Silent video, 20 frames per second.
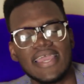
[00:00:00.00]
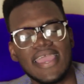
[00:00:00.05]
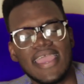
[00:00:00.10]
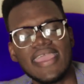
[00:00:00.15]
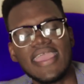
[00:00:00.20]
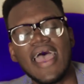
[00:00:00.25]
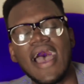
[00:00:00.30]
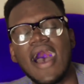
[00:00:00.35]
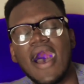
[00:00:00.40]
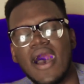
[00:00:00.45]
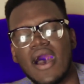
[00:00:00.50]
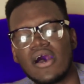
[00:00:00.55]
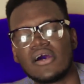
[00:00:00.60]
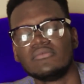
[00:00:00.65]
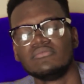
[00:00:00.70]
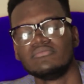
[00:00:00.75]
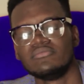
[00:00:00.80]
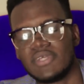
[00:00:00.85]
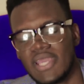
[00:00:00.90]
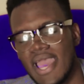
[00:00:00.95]

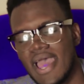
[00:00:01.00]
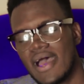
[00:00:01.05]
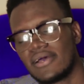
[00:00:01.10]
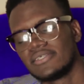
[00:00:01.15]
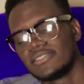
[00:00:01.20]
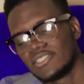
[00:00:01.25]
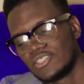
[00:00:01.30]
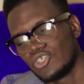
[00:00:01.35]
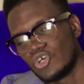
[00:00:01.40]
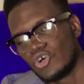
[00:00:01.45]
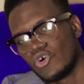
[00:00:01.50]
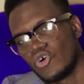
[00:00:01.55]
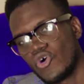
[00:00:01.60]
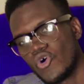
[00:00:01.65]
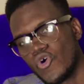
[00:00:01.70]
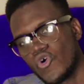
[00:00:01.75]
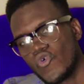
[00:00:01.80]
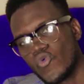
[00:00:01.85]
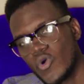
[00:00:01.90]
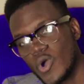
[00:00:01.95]
yeah.
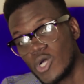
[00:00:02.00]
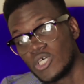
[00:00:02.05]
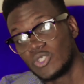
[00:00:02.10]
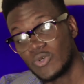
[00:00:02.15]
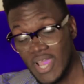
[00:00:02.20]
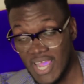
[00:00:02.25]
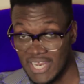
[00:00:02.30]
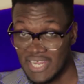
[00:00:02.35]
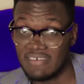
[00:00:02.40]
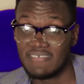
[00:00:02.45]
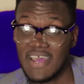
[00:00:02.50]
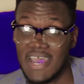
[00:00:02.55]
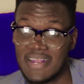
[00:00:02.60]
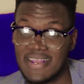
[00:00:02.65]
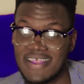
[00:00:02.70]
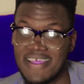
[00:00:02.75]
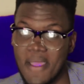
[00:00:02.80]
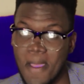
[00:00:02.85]
So because I leave that.